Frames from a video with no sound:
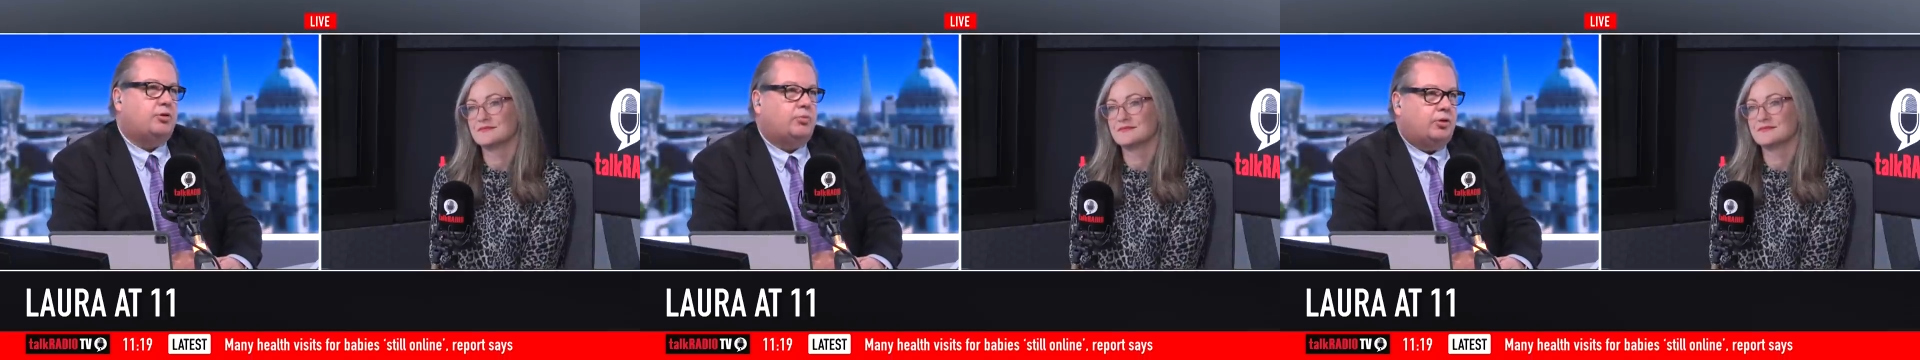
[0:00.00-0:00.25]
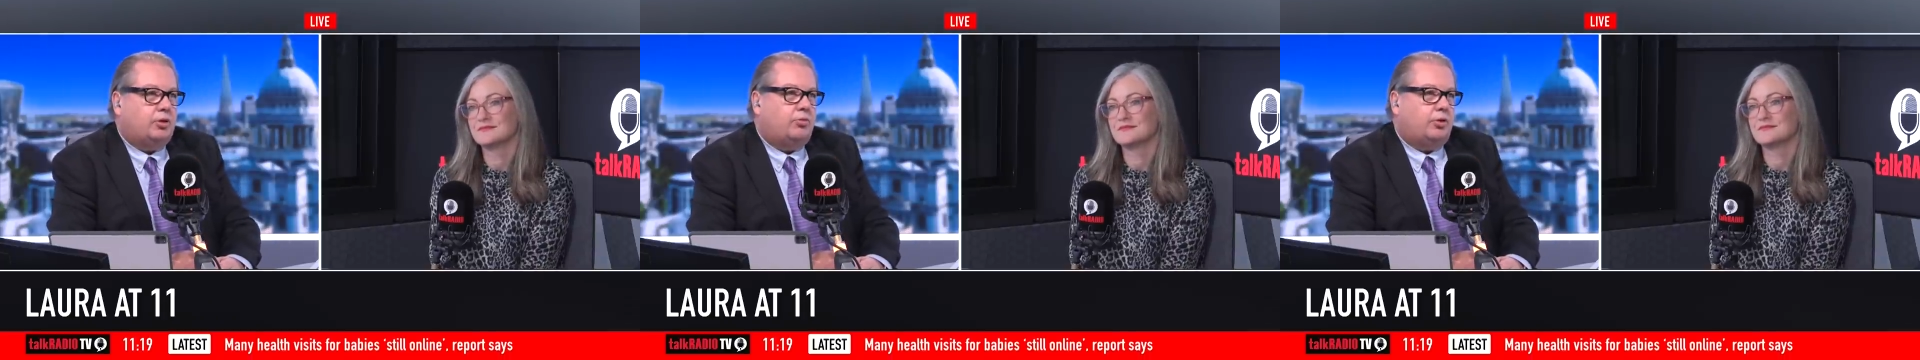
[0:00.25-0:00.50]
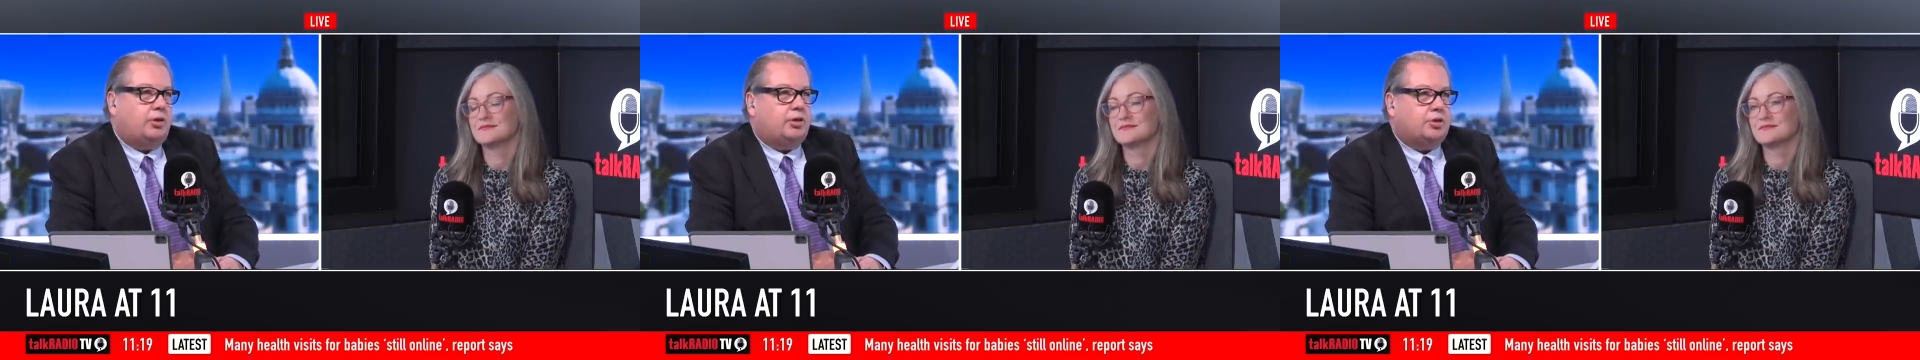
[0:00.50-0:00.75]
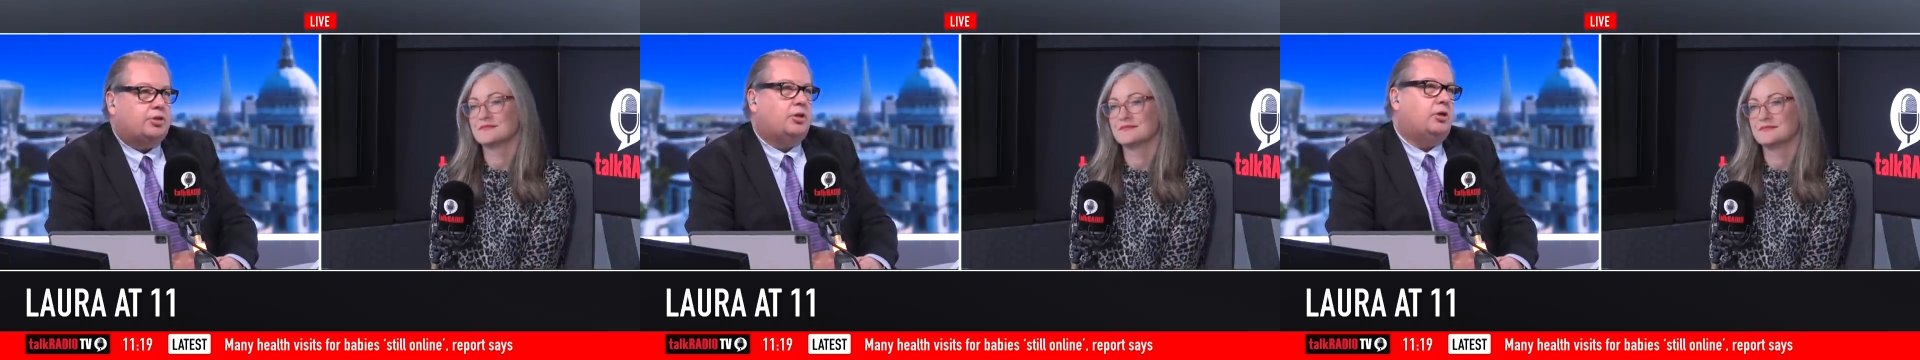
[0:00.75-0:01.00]
Speaker 1: year where they went
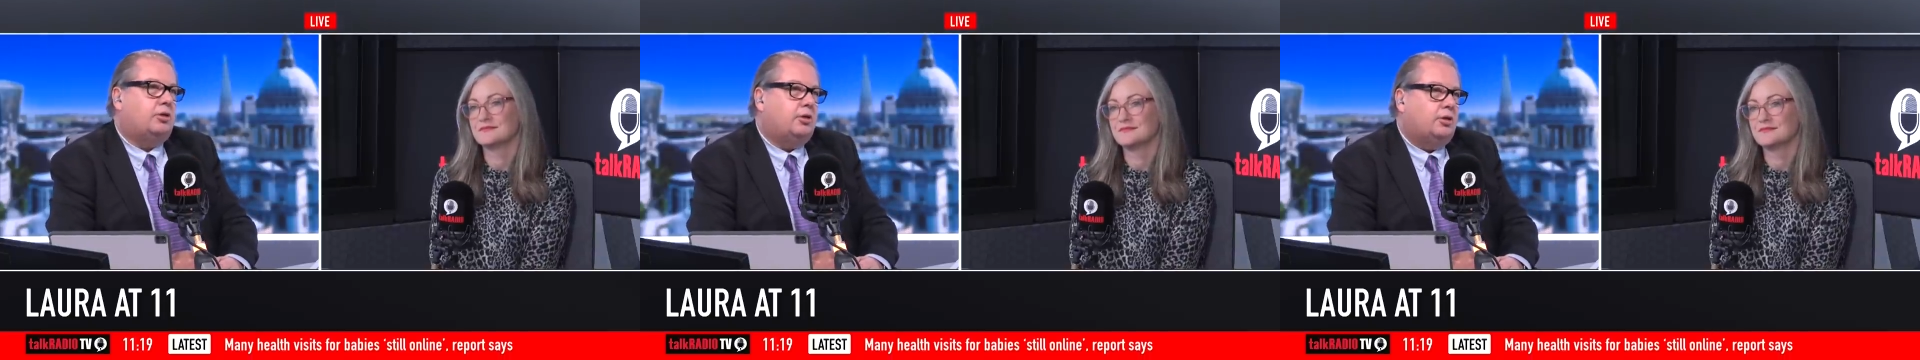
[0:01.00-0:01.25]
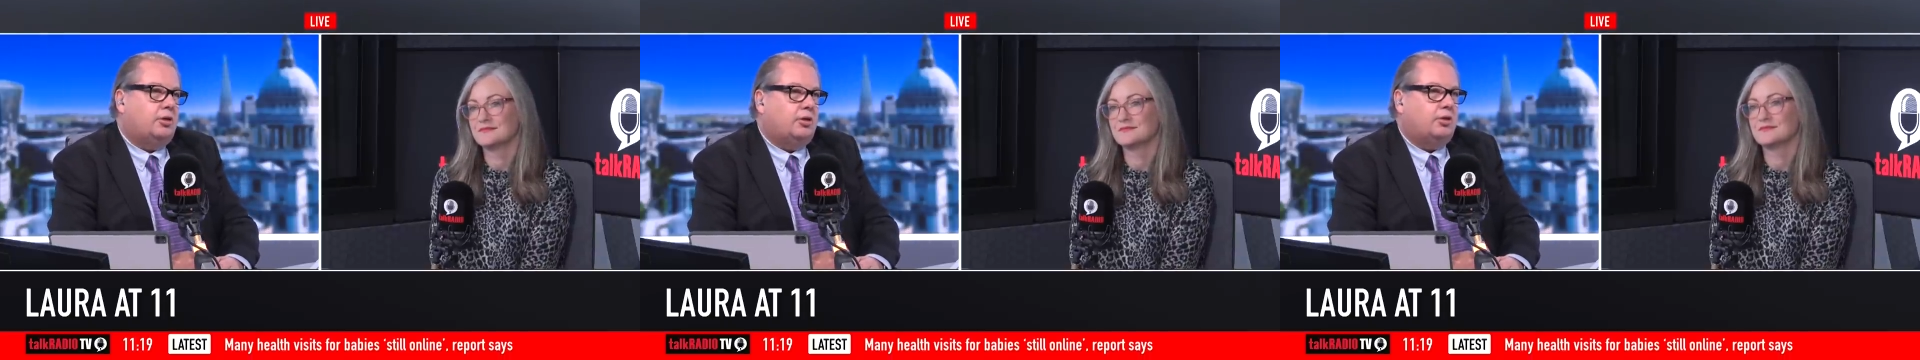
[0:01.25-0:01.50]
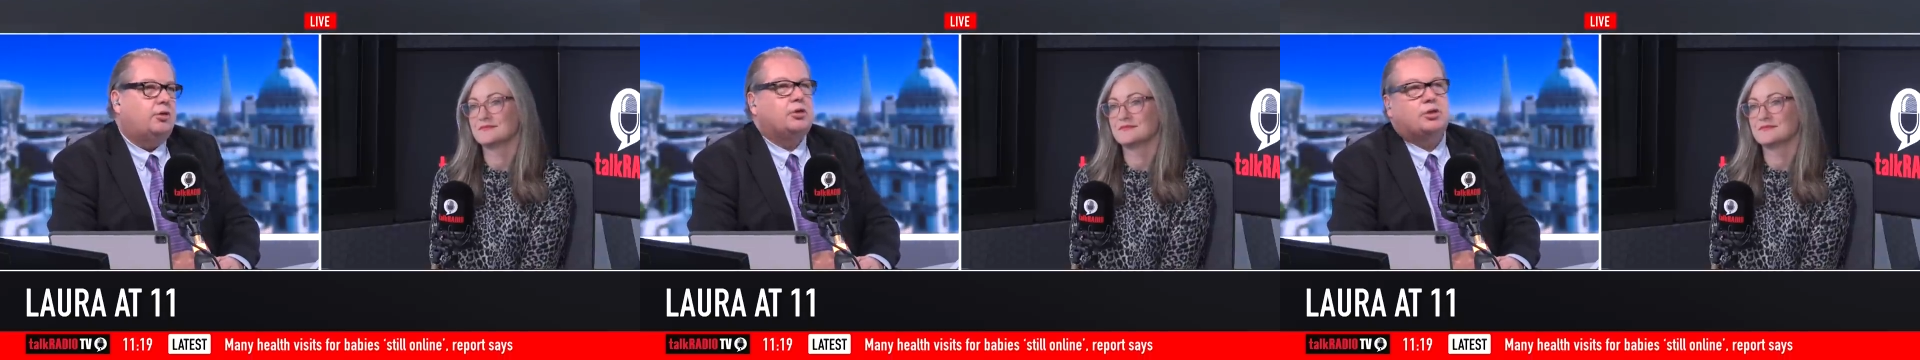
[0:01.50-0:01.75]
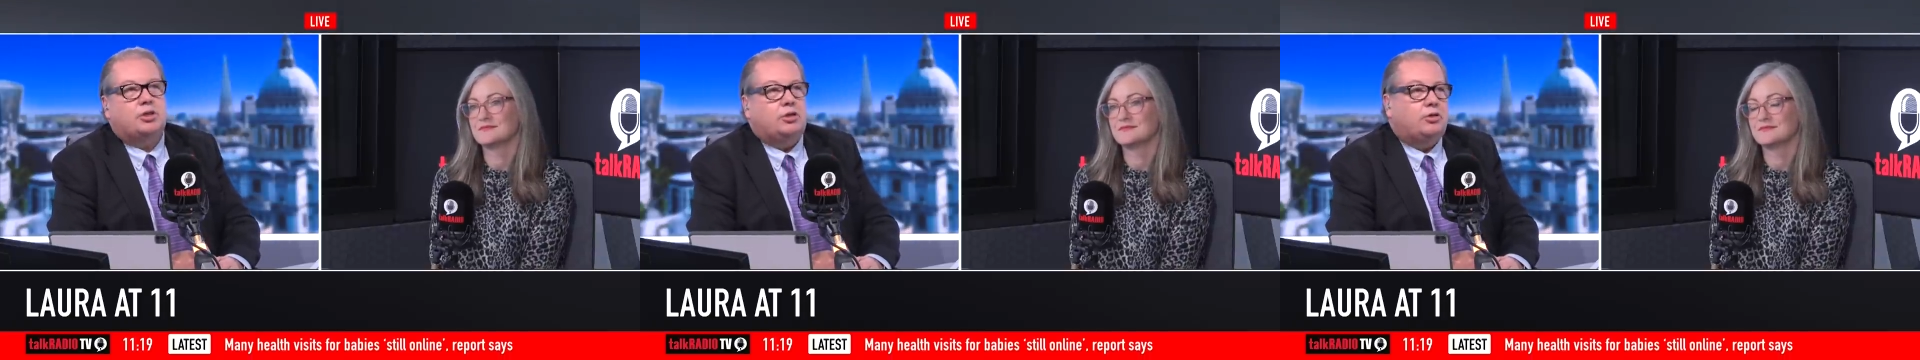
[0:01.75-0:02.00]
inside an
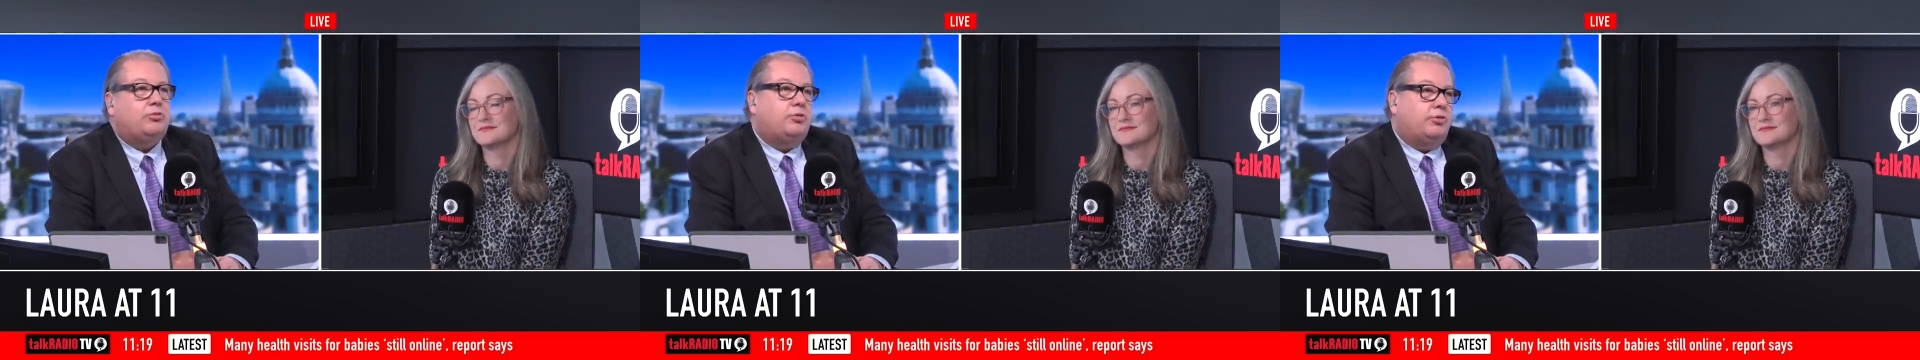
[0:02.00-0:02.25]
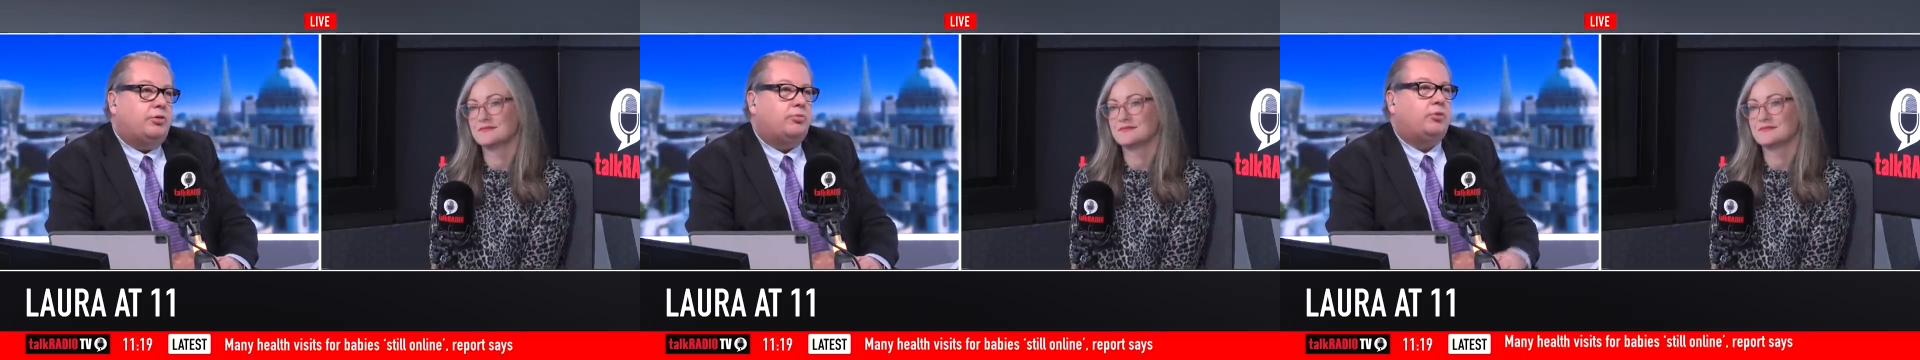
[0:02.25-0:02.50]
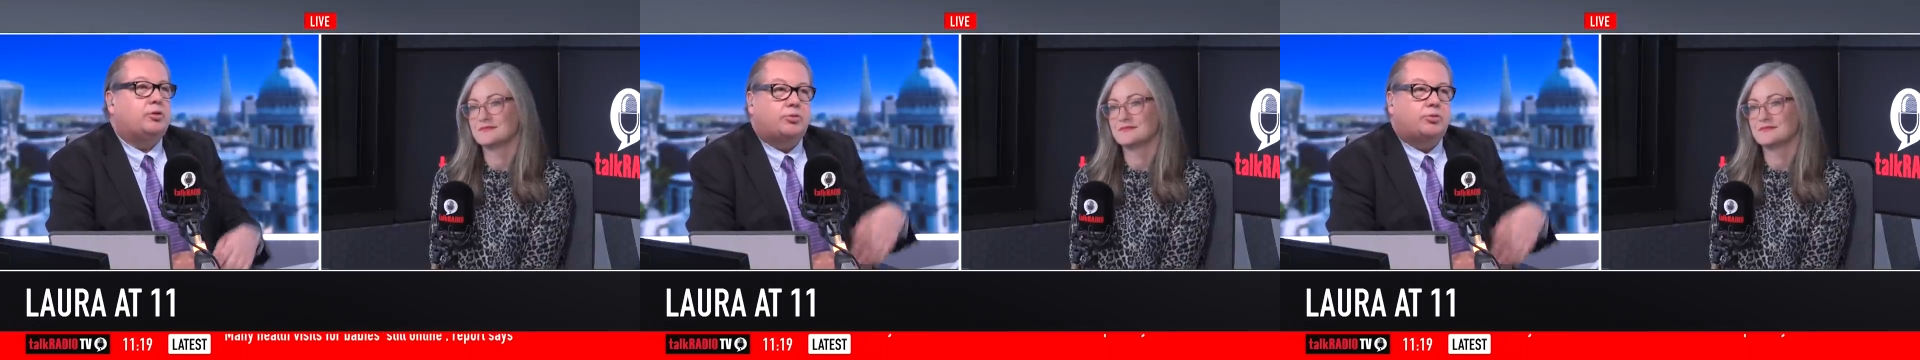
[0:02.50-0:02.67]
ICU unit where,